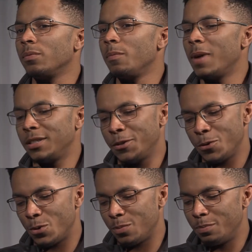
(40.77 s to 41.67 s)
My
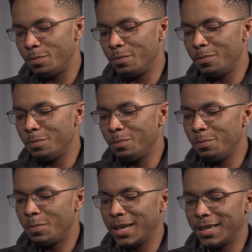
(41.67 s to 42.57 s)
two
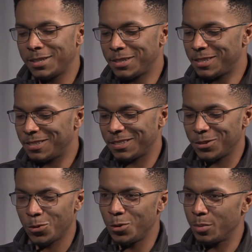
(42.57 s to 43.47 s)
biggest
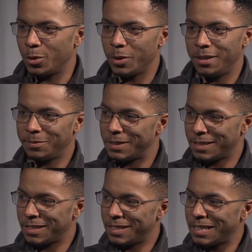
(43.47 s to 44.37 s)
schools
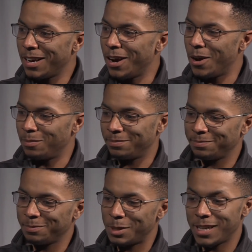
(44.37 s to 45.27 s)

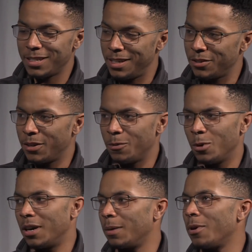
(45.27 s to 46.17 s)
besides Eastern
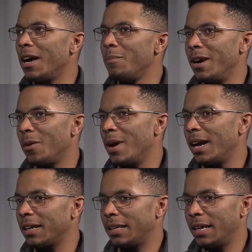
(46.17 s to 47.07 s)
were probably
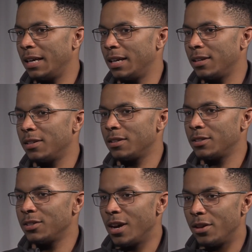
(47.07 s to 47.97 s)
Merrimack and
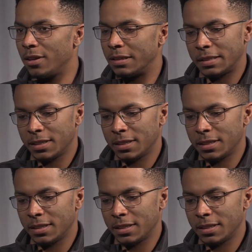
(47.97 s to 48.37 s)
Southern.